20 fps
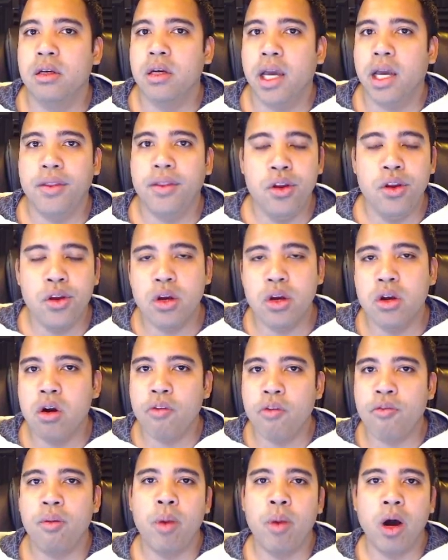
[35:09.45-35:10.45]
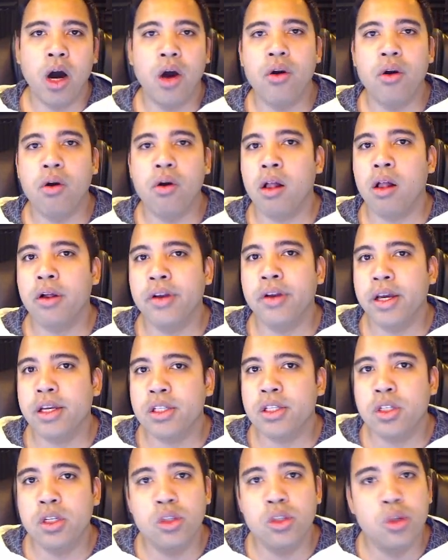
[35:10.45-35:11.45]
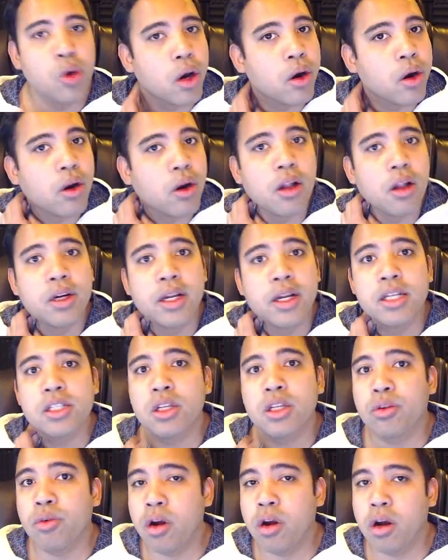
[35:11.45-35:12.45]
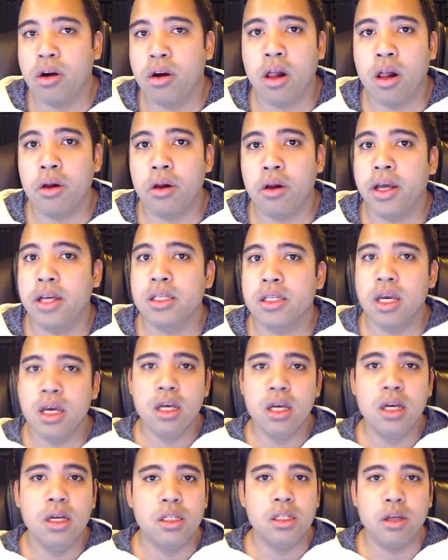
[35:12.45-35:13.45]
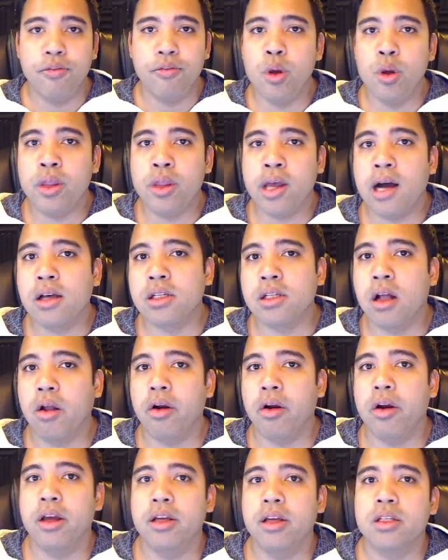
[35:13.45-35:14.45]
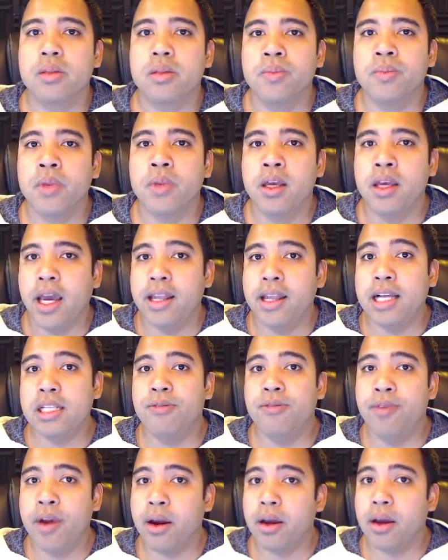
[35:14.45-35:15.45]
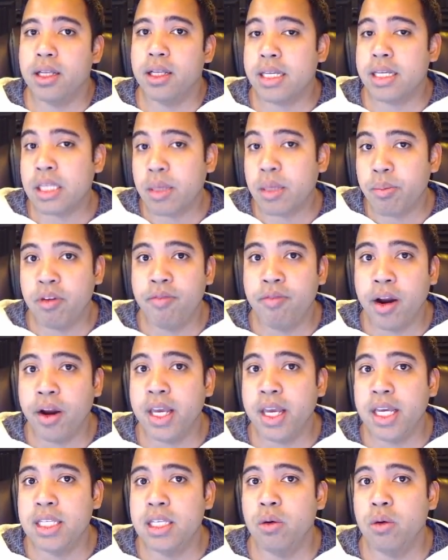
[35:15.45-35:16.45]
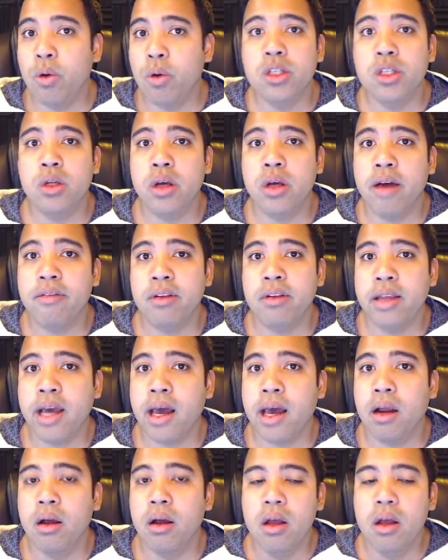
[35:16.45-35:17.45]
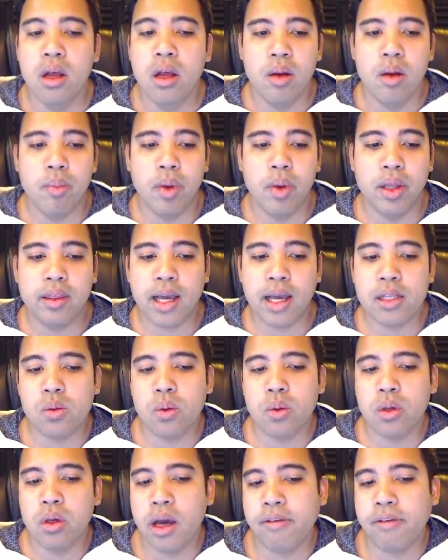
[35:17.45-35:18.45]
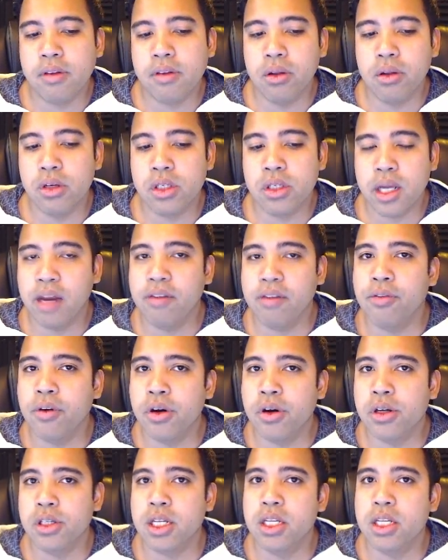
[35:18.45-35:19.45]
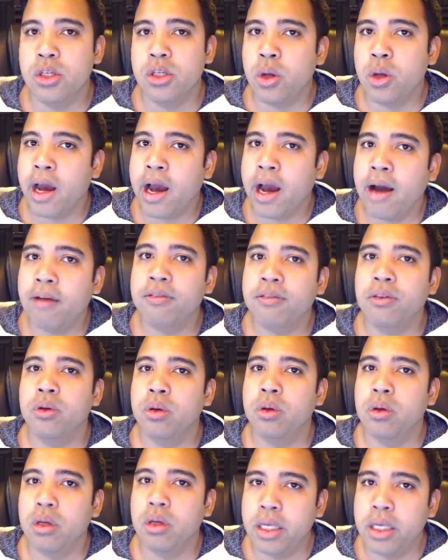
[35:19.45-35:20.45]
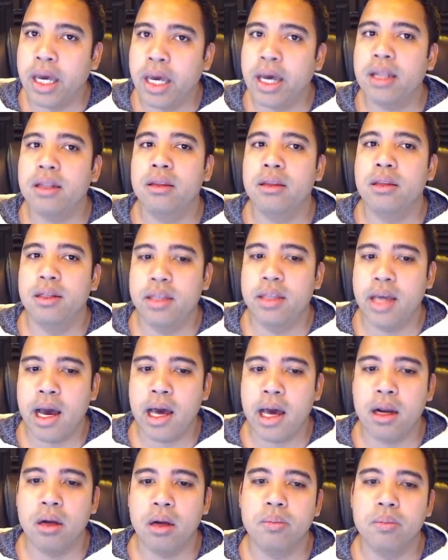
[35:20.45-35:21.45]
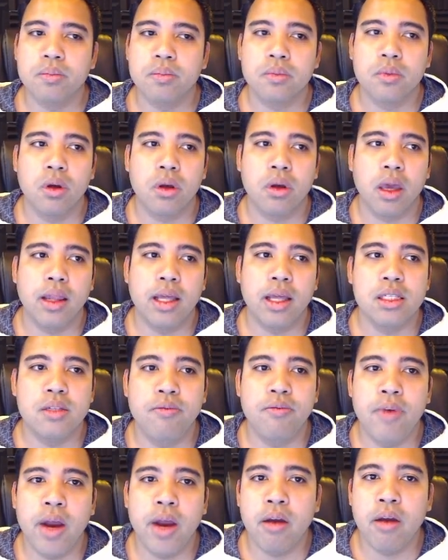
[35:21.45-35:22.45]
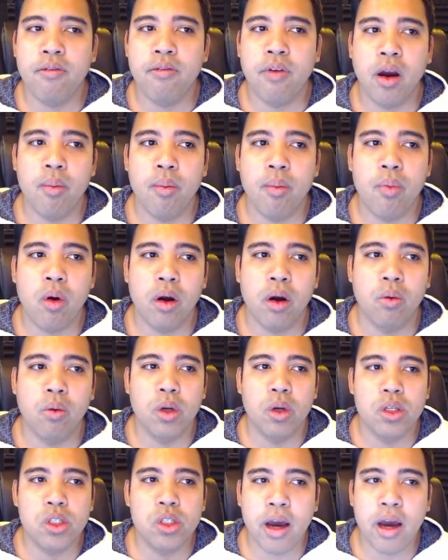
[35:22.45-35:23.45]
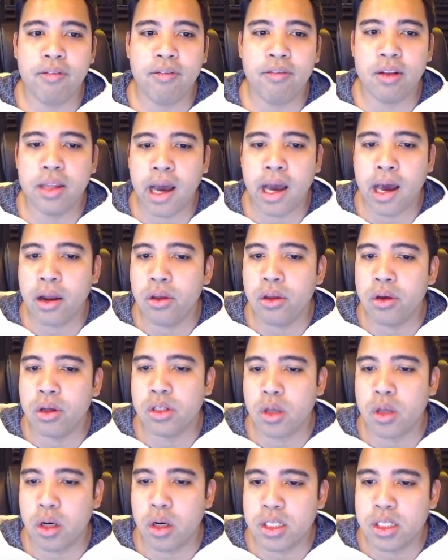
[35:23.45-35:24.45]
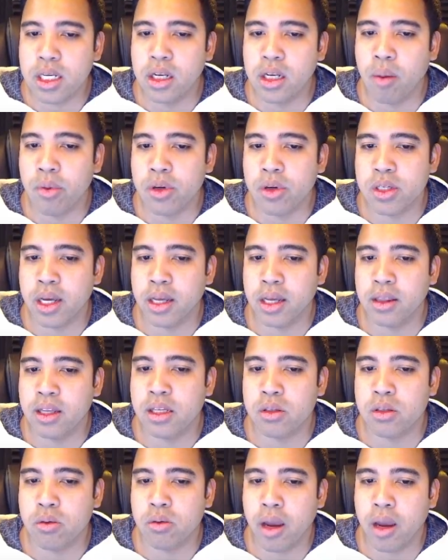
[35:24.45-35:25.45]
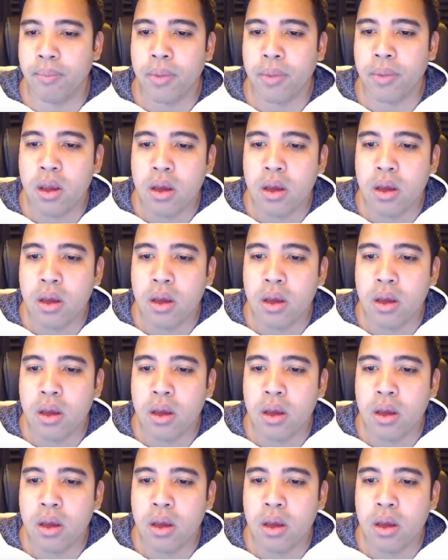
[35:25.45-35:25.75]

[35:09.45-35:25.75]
And then you can go from $100 days to $200 days to $300 days to a few $1,000 days. And that's going to be very easy once you have the data. But that's what you have to understand first, is you have to get the data. Okay, that's very, very important. you have the data, you can start seeing numbers like this, right?